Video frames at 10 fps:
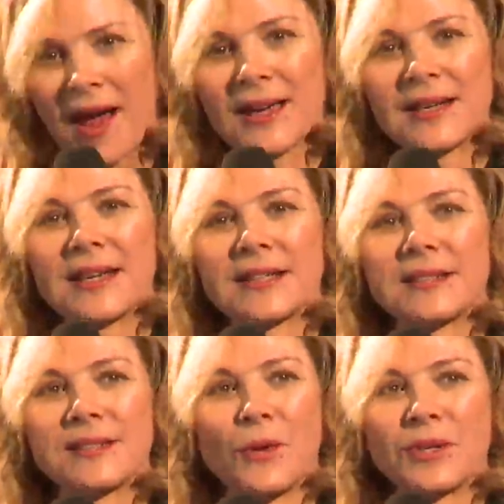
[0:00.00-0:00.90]
ride
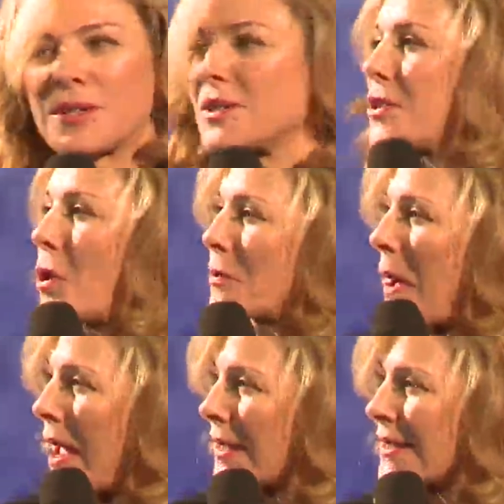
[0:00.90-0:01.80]
and going to the salt
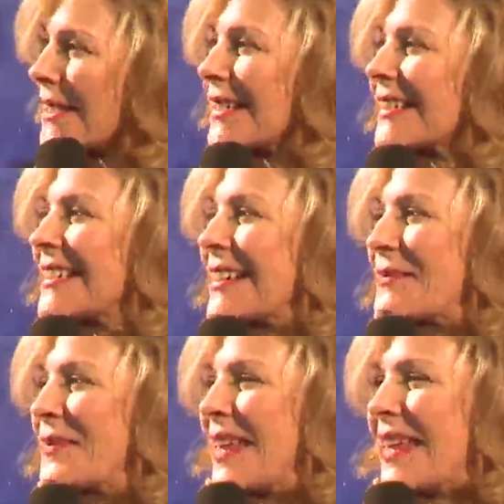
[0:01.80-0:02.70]
mines and,
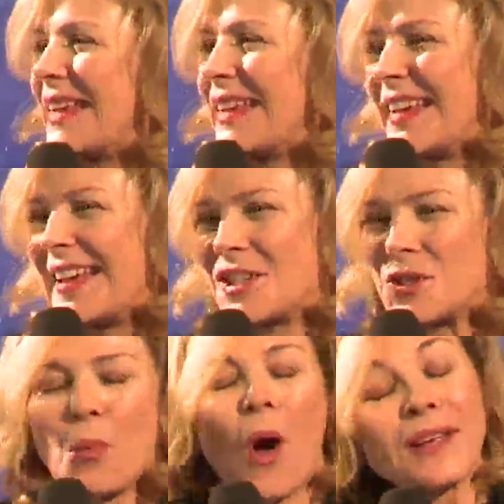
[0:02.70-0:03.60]
um, and
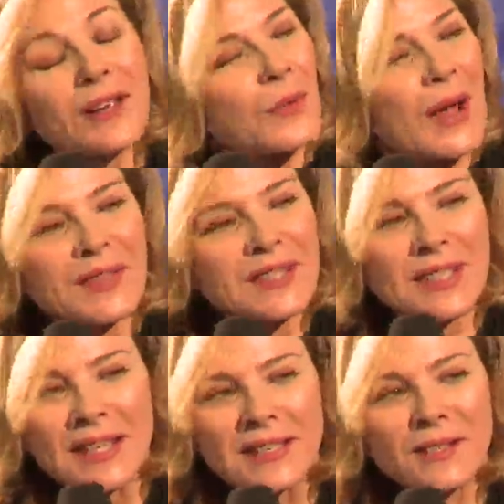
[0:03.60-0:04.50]
just walking around the city.